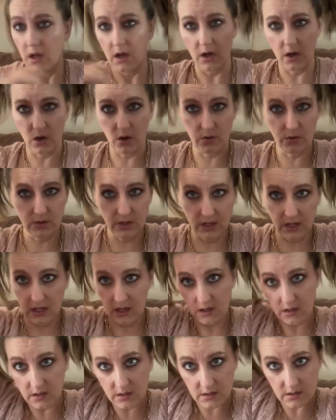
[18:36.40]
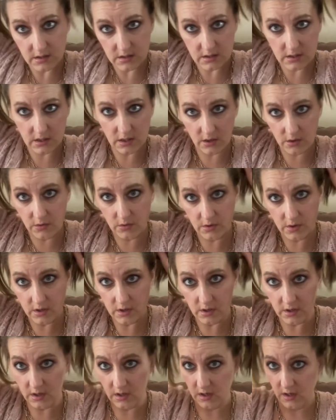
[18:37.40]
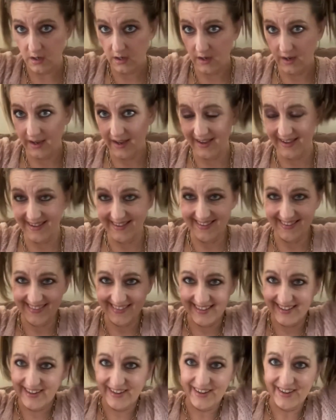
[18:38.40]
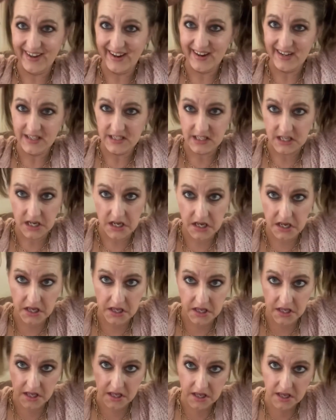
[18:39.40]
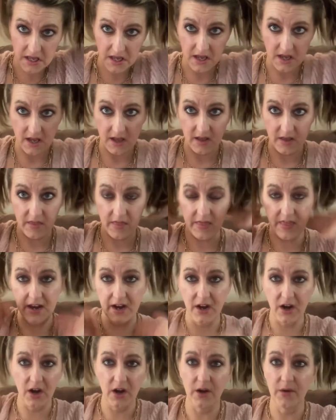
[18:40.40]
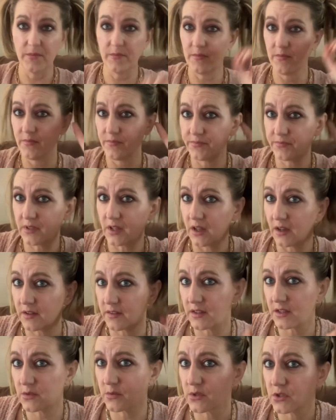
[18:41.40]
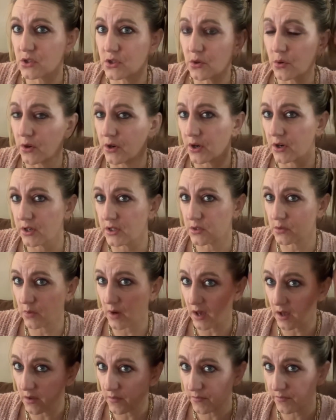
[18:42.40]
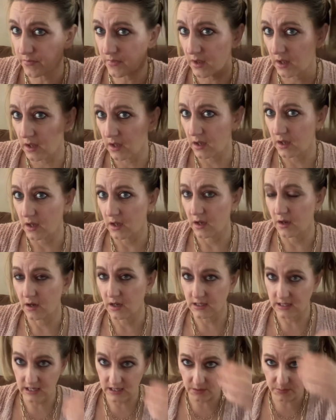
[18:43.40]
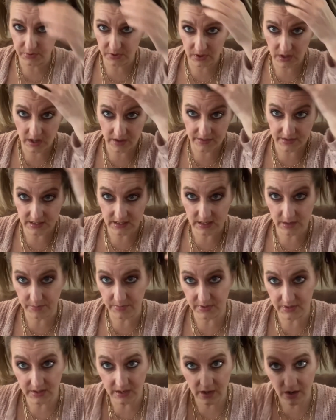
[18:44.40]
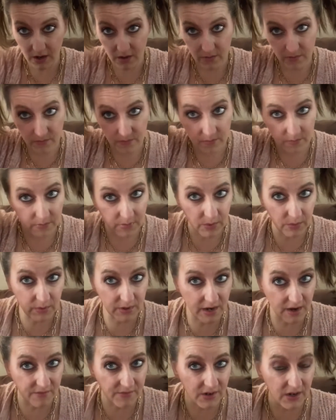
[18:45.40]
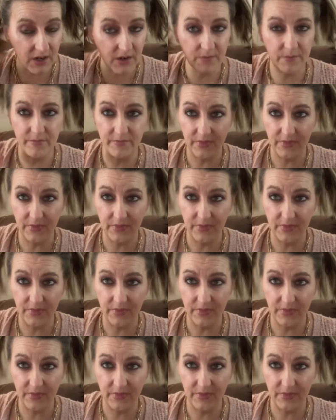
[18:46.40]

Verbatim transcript: only. So, there, guys. There, look, this one's shorter as well, because I had to pull all this up in there. But whatever.